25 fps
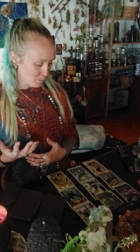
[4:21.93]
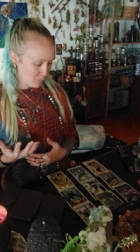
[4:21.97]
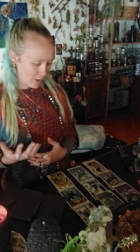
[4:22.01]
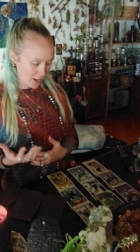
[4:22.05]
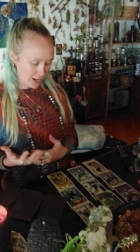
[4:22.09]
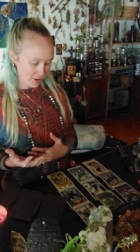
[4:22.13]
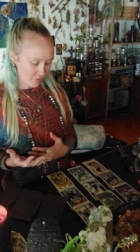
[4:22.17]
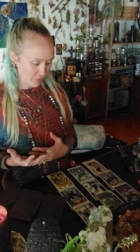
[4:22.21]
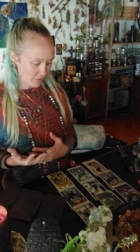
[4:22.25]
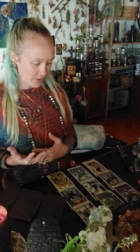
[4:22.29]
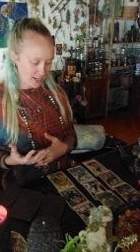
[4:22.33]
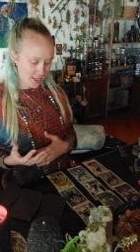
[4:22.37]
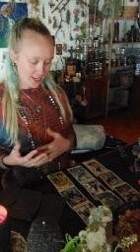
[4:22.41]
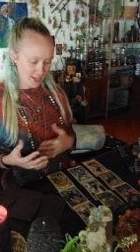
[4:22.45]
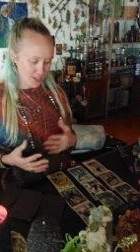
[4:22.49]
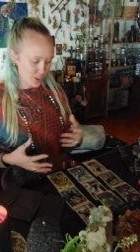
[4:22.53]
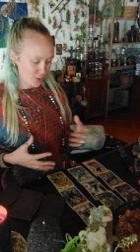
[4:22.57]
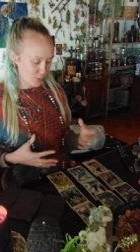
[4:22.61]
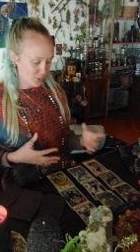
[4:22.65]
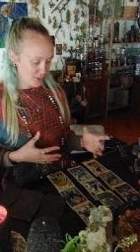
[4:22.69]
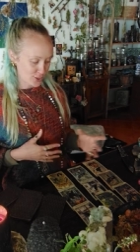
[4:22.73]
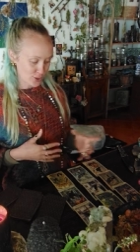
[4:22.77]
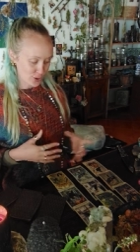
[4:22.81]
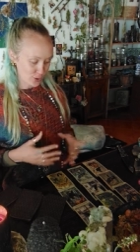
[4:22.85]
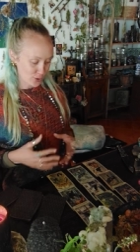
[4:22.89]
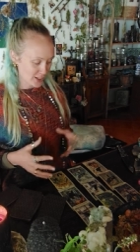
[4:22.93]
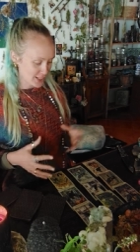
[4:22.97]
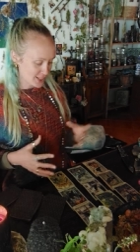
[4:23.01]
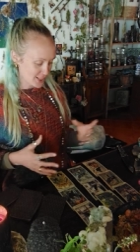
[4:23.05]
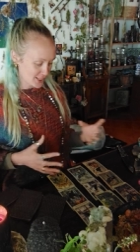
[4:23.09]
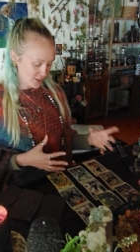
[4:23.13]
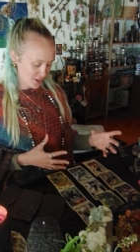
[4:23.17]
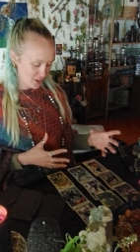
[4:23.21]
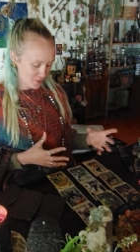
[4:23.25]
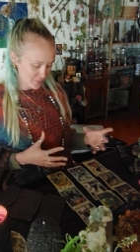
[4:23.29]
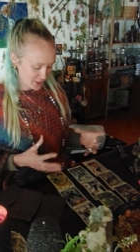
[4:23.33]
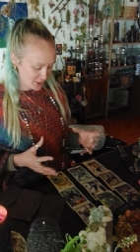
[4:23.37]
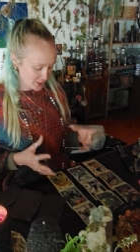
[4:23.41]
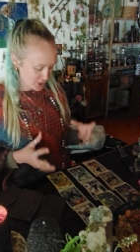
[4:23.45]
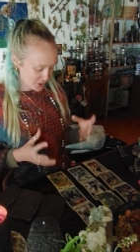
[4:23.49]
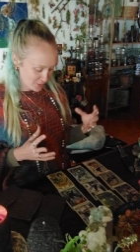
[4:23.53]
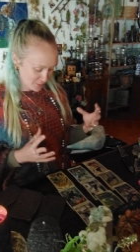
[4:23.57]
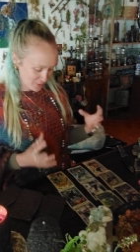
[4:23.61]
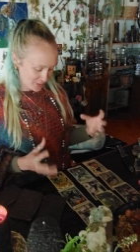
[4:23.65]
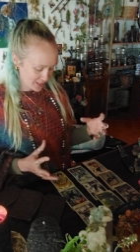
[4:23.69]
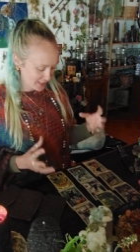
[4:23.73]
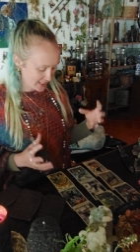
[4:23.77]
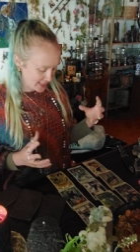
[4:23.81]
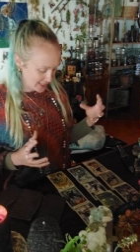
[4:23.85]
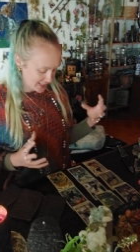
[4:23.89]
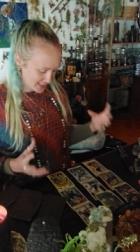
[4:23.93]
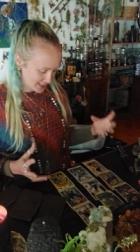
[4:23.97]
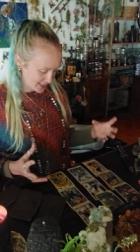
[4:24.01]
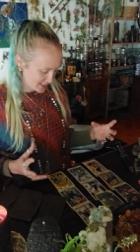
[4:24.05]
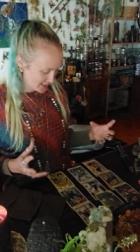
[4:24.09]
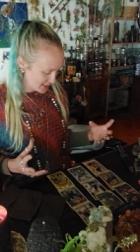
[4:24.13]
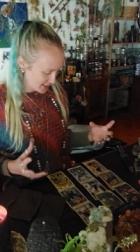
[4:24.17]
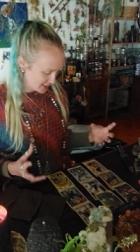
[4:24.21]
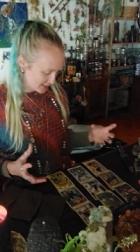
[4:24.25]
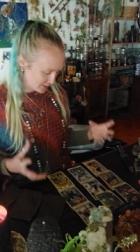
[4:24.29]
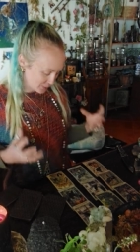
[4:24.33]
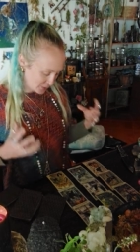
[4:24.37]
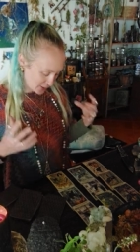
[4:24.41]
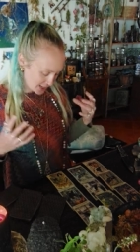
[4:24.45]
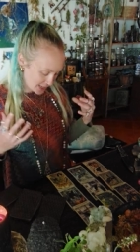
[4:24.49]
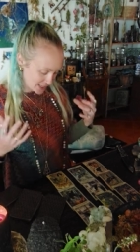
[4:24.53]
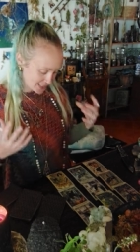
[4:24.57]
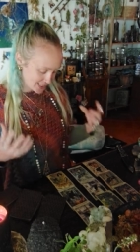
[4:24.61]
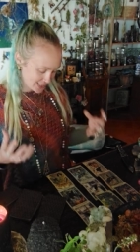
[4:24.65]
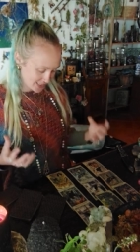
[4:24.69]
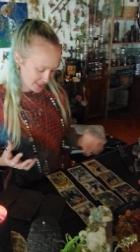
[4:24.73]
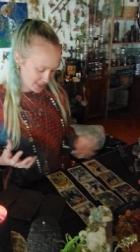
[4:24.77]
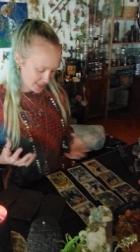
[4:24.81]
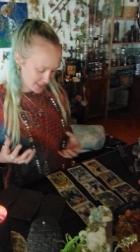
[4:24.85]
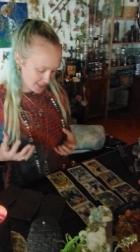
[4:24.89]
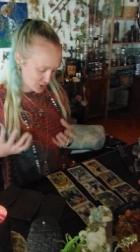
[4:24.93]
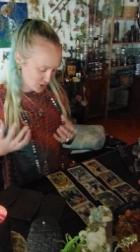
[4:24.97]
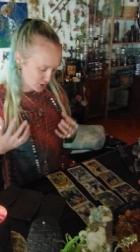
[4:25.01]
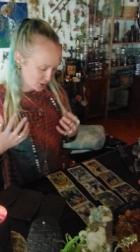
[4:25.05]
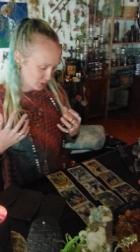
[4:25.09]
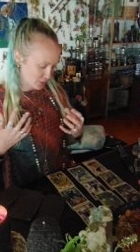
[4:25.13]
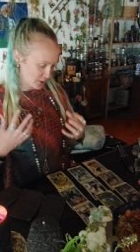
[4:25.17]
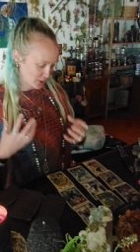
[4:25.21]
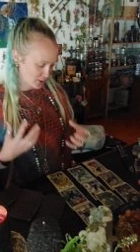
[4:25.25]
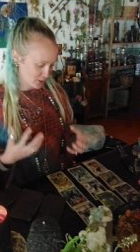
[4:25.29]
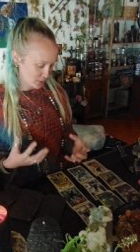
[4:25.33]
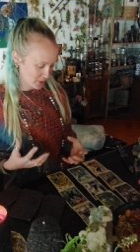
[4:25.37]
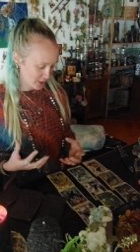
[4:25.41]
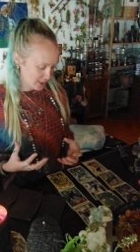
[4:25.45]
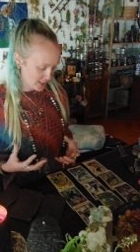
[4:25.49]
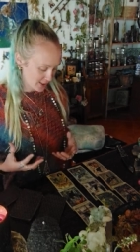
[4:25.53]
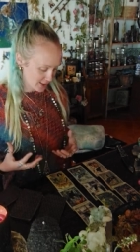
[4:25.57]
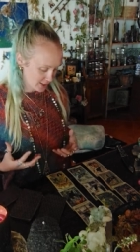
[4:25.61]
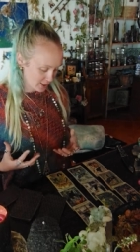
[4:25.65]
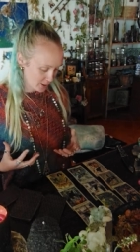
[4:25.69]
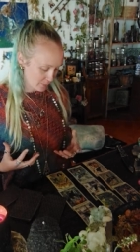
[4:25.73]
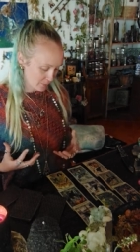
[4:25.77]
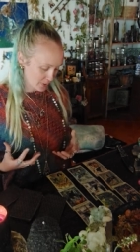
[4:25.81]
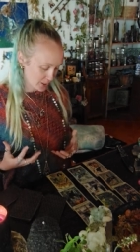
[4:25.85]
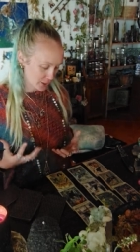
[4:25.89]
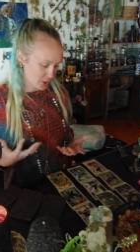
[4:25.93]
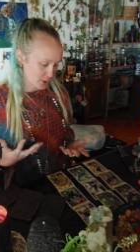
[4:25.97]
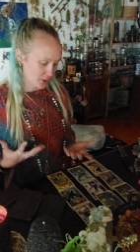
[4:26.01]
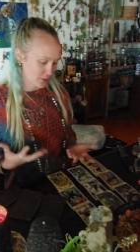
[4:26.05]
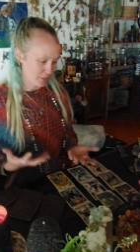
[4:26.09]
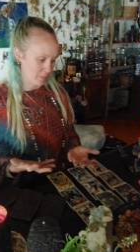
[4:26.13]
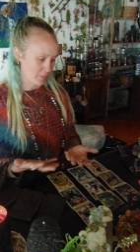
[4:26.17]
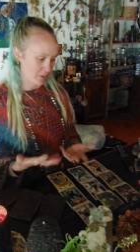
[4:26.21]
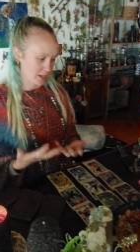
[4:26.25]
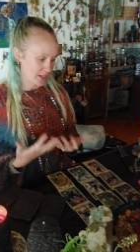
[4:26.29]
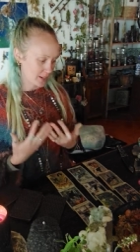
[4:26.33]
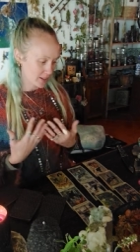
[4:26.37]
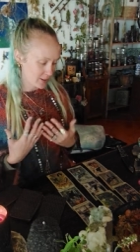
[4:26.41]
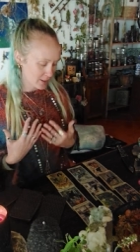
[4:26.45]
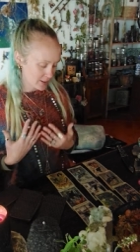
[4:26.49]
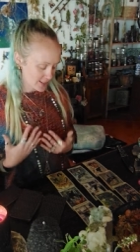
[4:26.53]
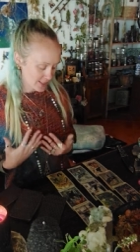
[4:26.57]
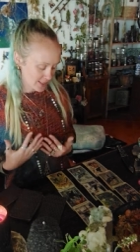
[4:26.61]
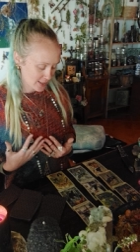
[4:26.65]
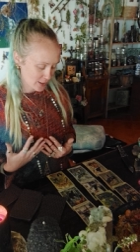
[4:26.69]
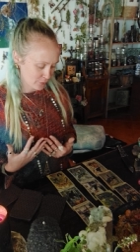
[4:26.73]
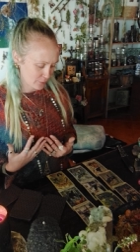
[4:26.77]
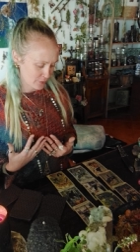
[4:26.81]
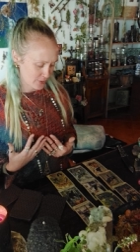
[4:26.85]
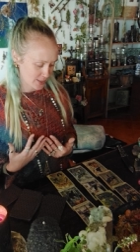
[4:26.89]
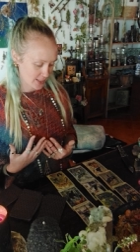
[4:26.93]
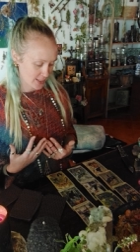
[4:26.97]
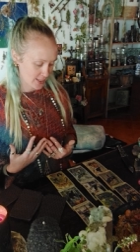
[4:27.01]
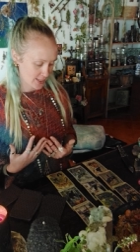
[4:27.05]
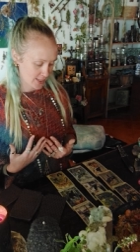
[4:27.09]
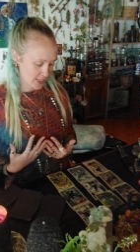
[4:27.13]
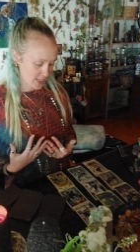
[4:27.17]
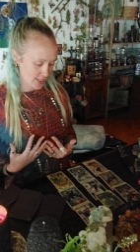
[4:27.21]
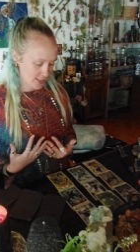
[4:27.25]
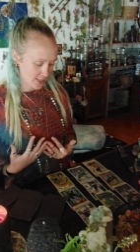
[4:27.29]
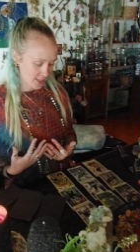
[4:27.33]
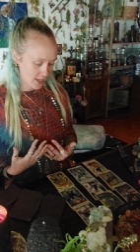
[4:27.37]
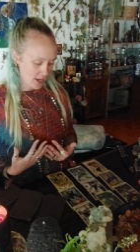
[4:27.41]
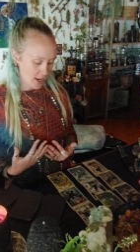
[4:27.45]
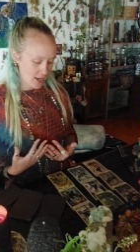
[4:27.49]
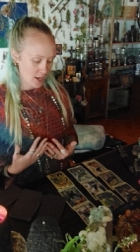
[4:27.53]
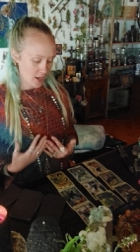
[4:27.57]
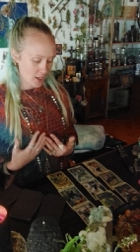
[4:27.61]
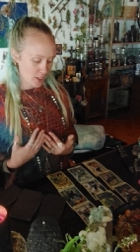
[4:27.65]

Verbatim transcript: But I feel like you are doing so much to bring that to you. All I see is you are doing so much to bring yourself success.